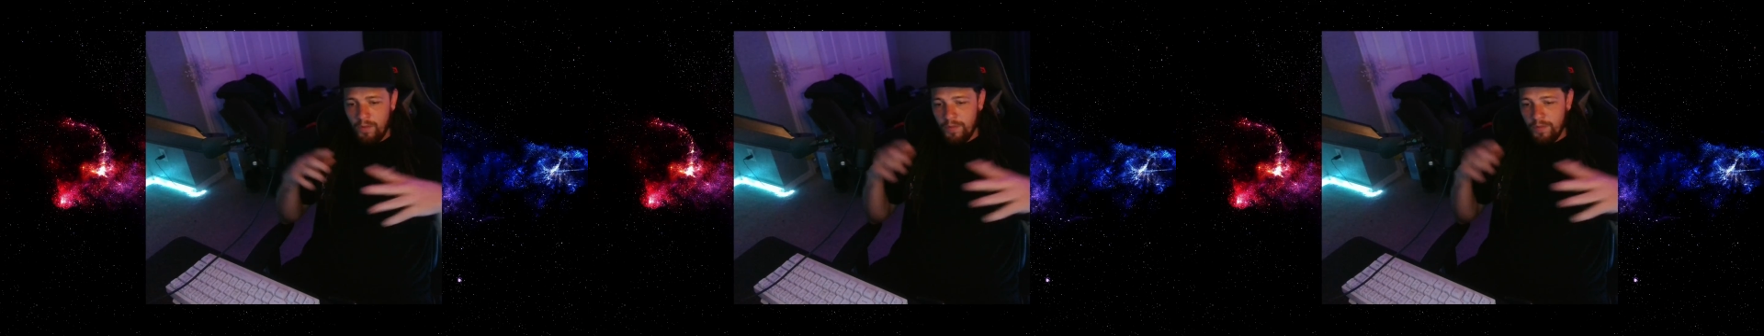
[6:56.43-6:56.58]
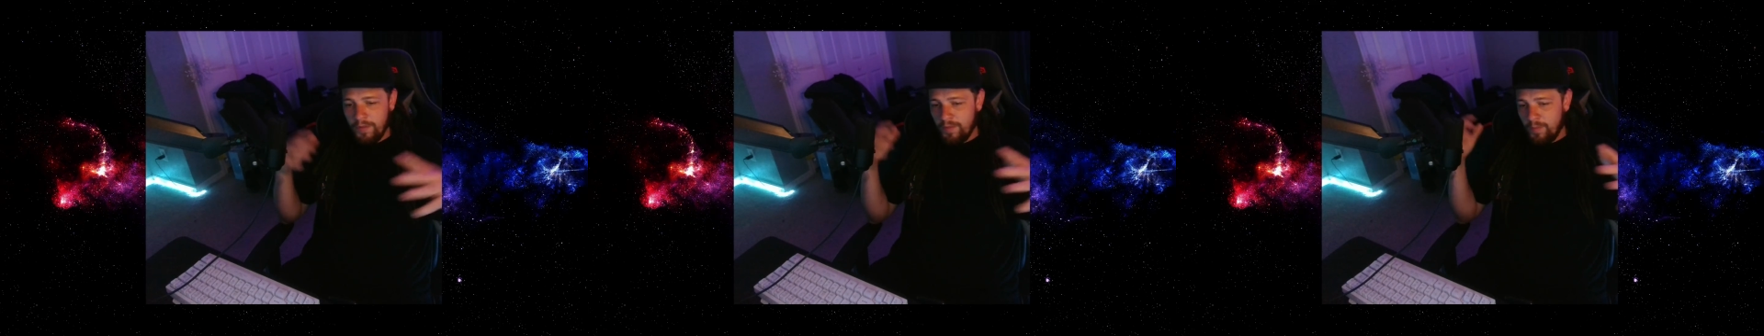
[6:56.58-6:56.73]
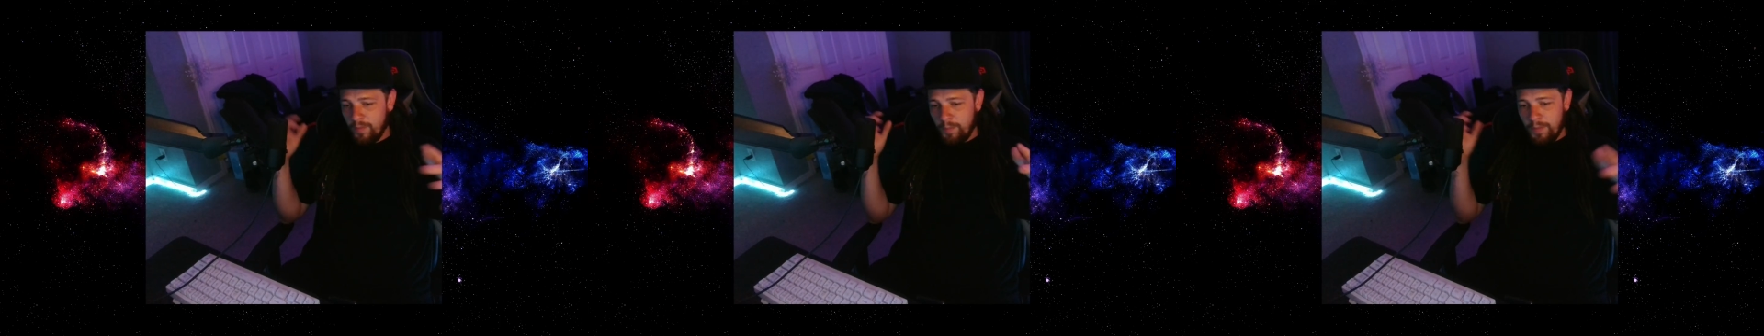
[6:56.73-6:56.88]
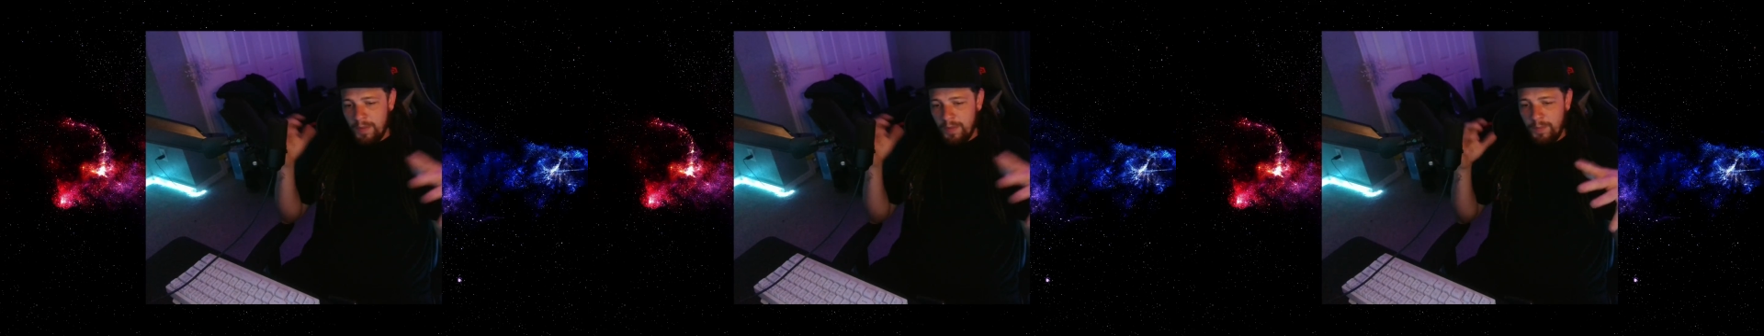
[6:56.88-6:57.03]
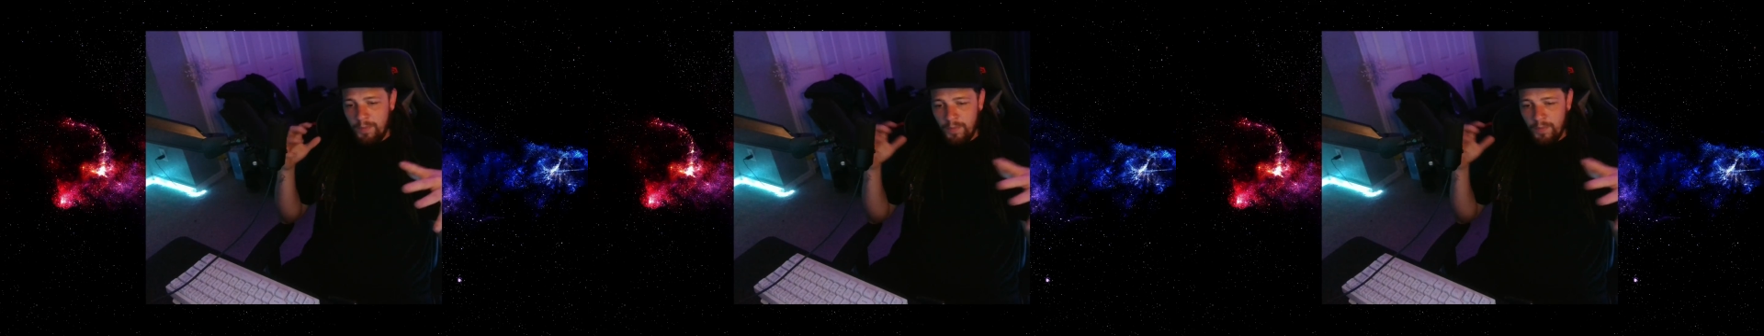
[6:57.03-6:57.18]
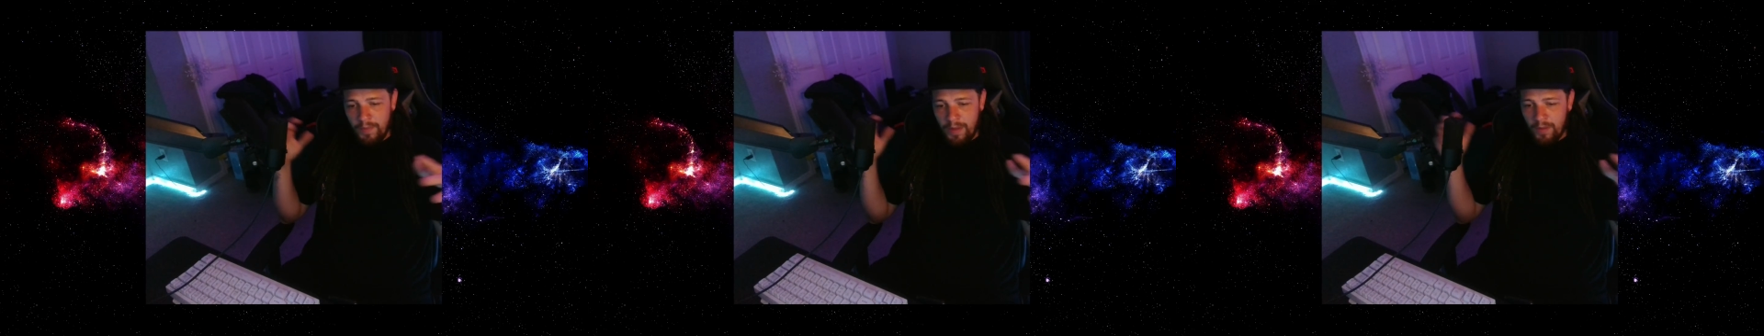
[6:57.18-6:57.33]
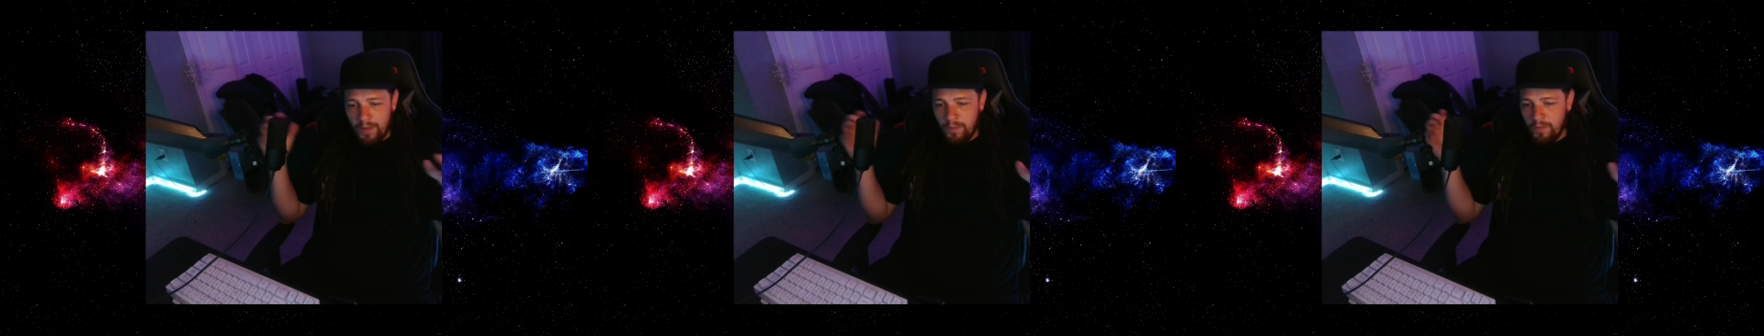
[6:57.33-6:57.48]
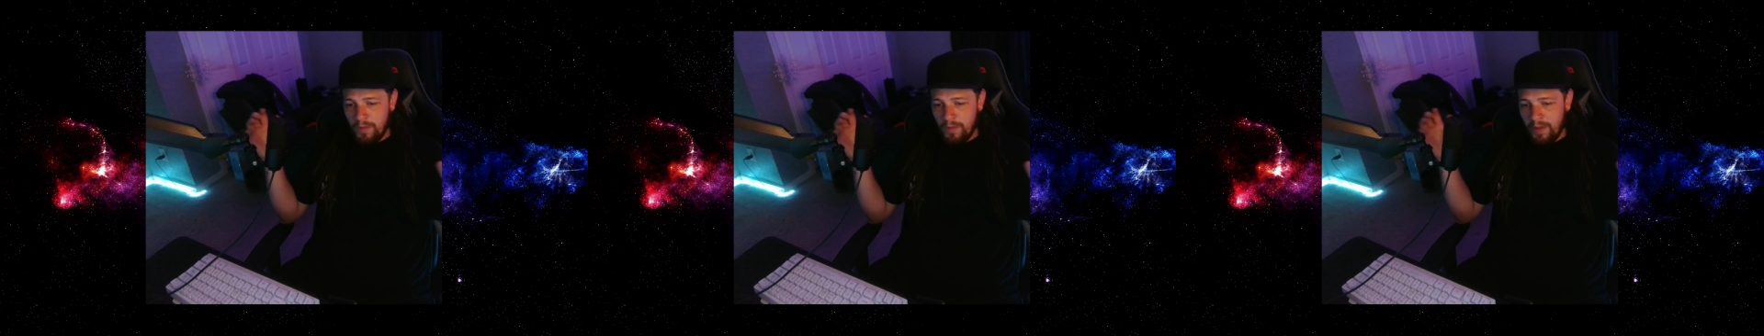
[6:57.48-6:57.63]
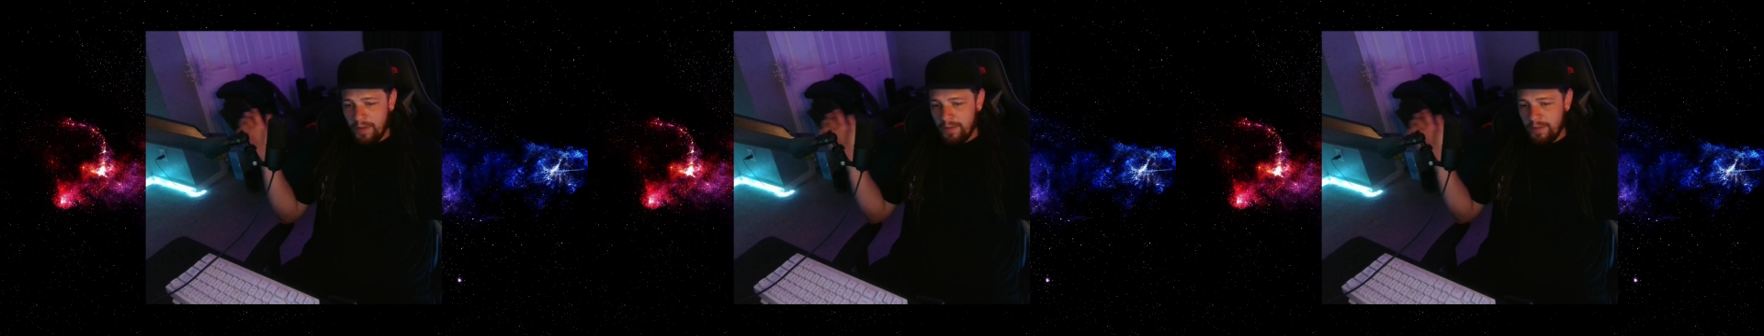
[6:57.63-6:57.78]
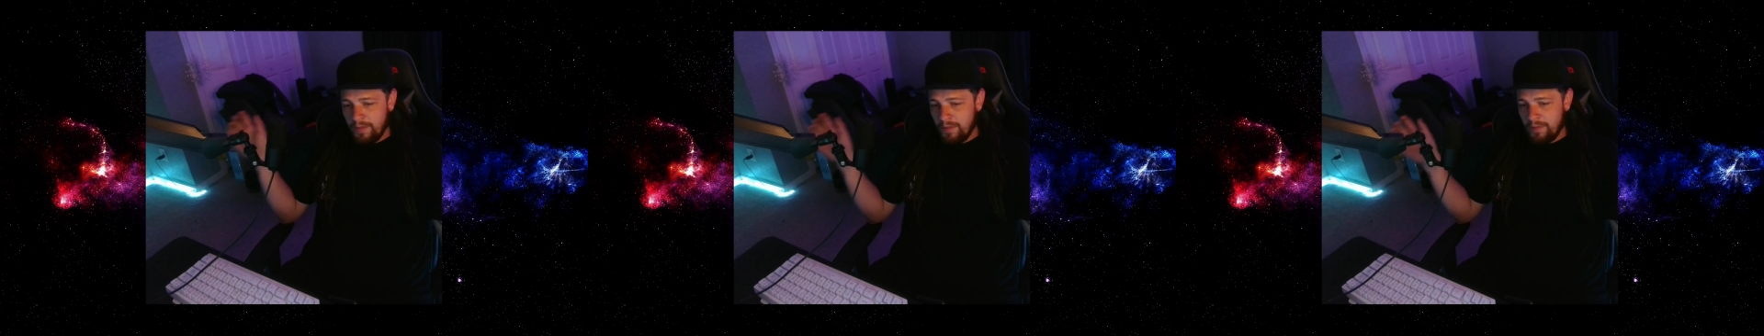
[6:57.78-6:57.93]
these people that'll
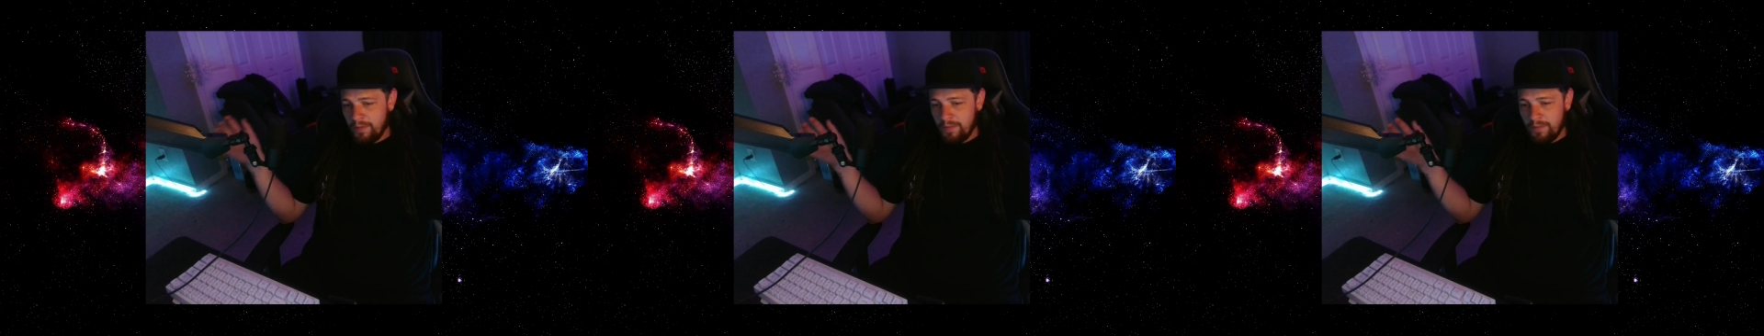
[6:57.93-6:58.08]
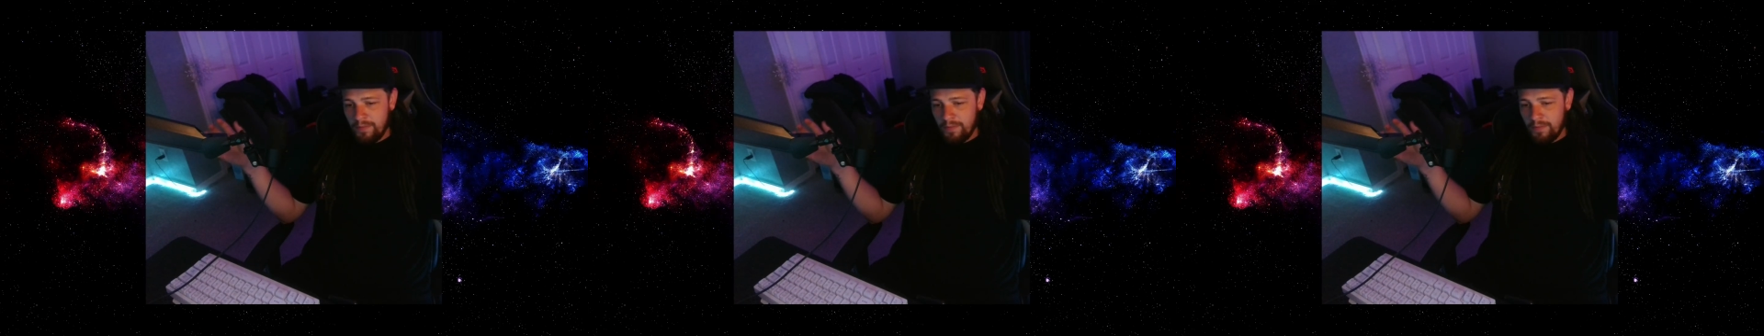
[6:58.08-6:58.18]
kind of